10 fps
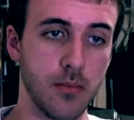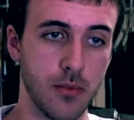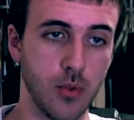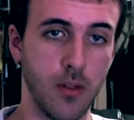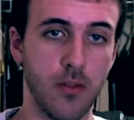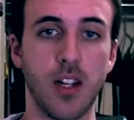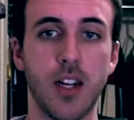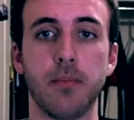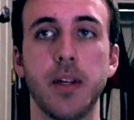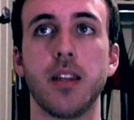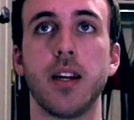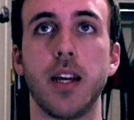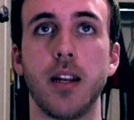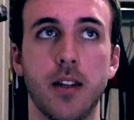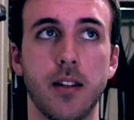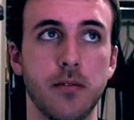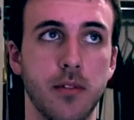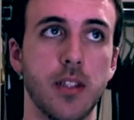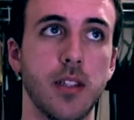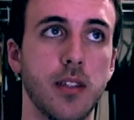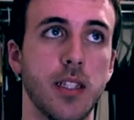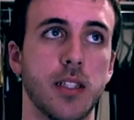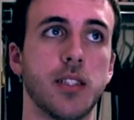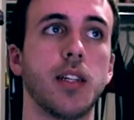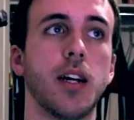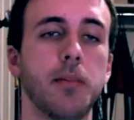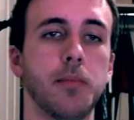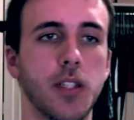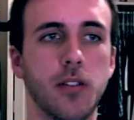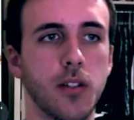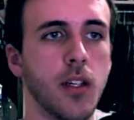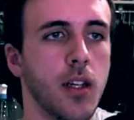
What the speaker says: 12 o'clock midnight on this time zone,